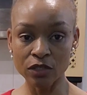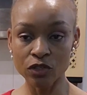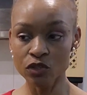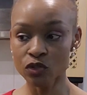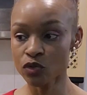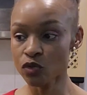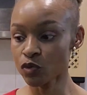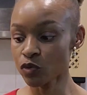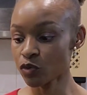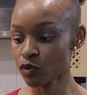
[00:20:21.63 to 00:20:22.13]

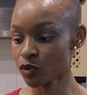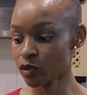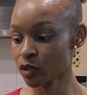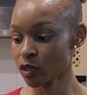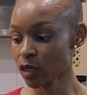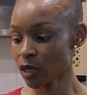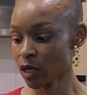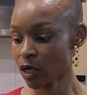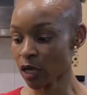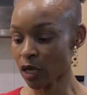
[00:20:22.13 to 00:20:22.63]
soon
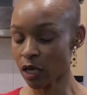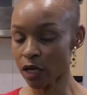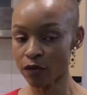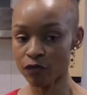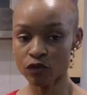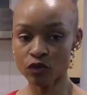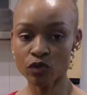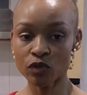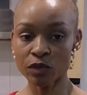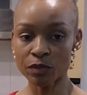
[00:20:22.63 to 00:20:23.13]

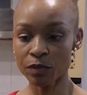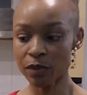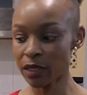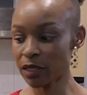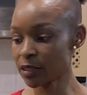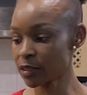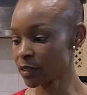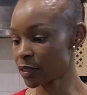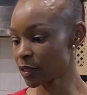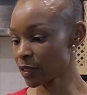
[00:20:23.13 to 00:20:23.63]
have to
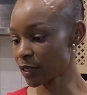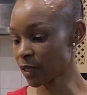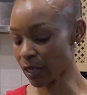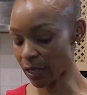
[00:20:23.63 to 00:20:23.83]
replace it.